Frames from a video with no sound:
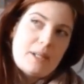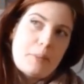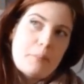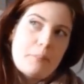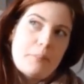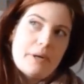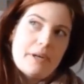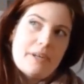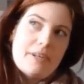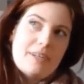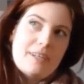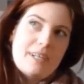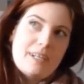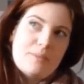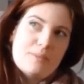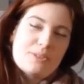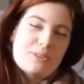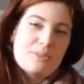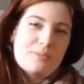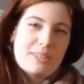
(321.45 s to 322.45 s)
but it was
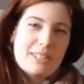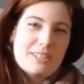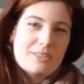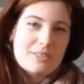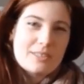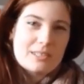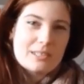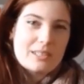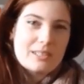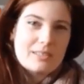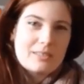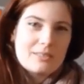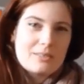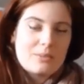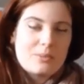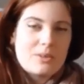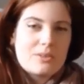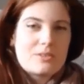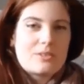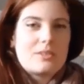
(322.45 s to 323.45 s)
still really interesting to
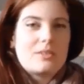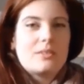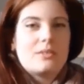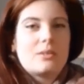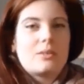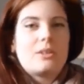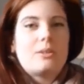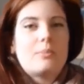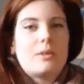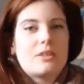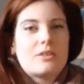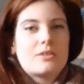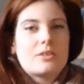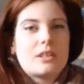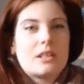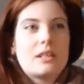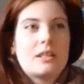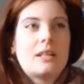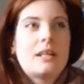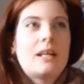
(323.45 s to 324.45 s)
watch the
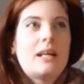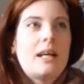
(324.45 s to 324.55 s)
documentary,